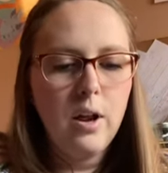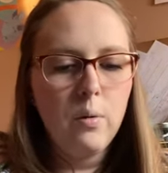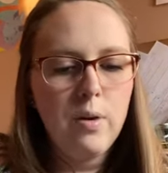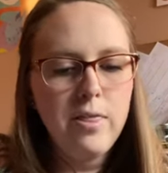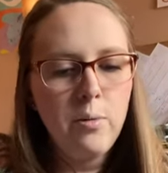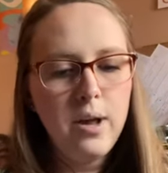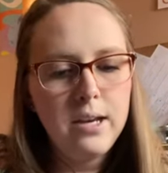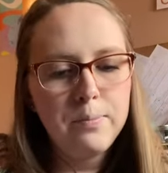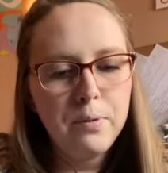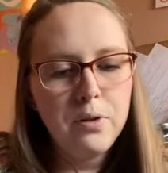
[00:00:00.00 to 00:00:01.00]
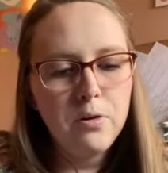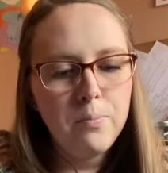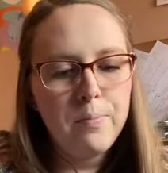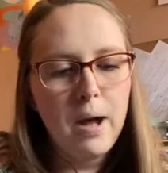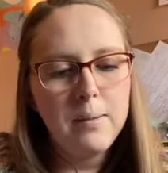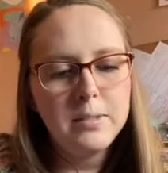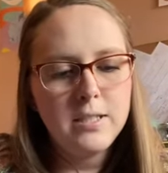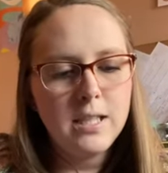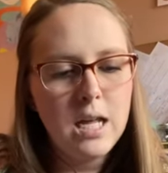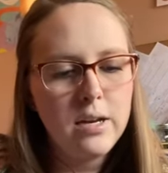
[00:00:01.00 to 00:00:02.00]
When the wind blew, Bob's
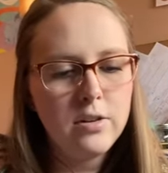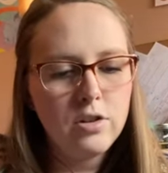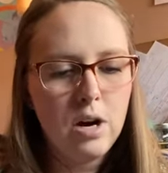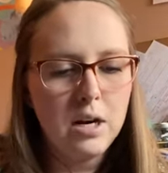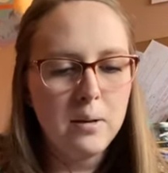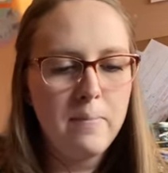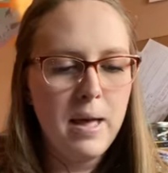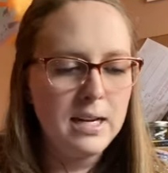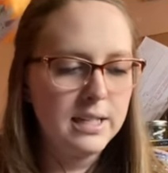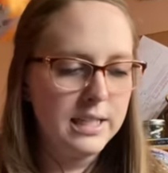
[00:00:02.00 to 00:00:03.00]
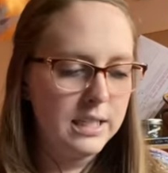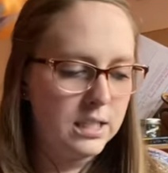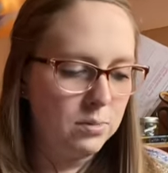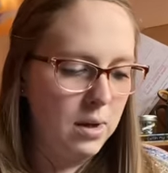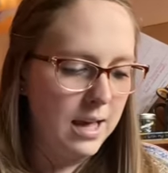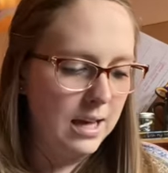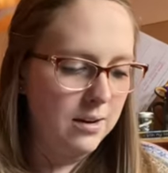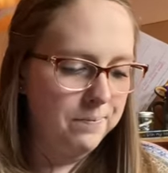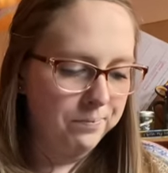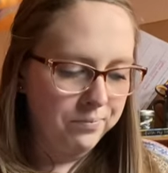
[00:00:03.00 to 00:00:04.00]
thin trunk bent and swayed.
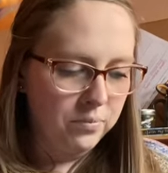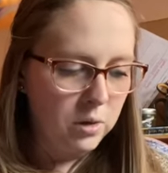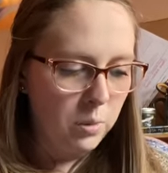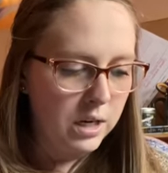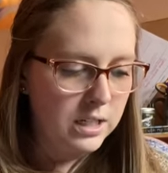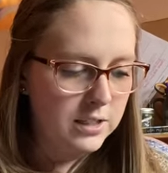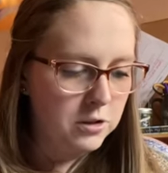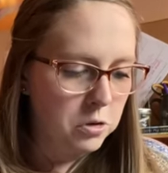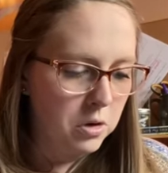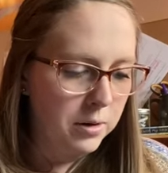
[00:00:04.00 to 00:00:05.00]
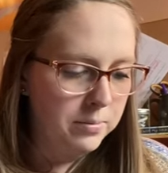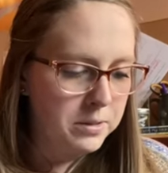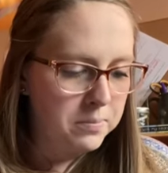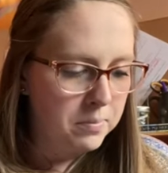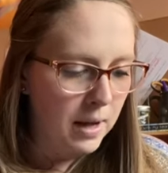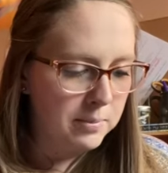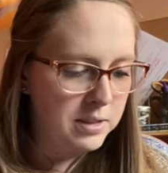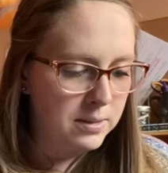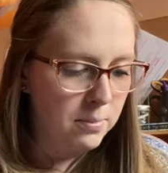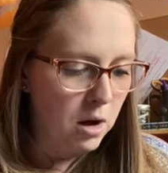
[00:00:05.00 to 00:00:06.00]
When it stormed, Bob's
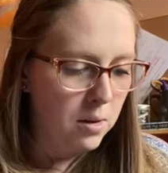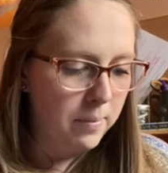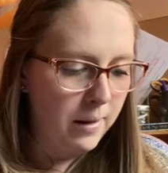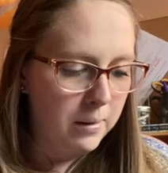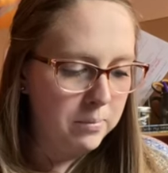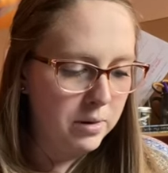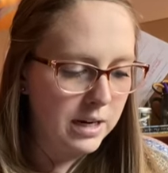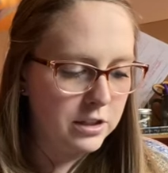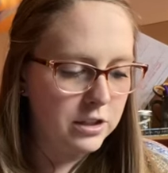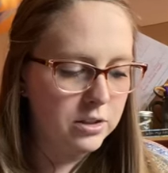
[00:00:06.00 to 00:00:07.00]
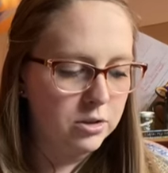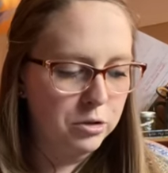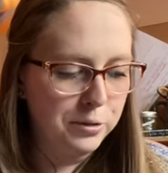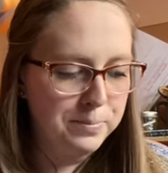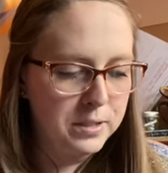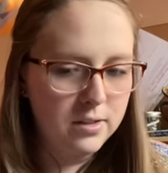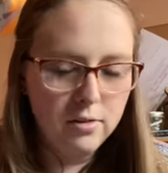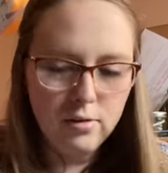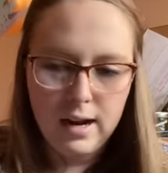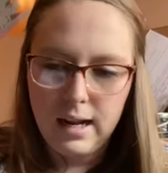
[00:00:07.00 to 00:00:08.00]
small palm branches drooped in the
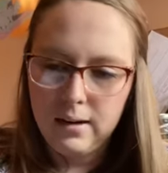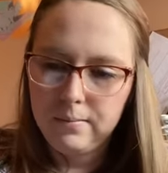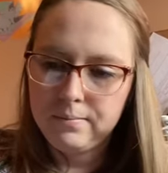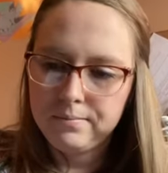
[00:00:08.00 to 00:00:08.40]
rain.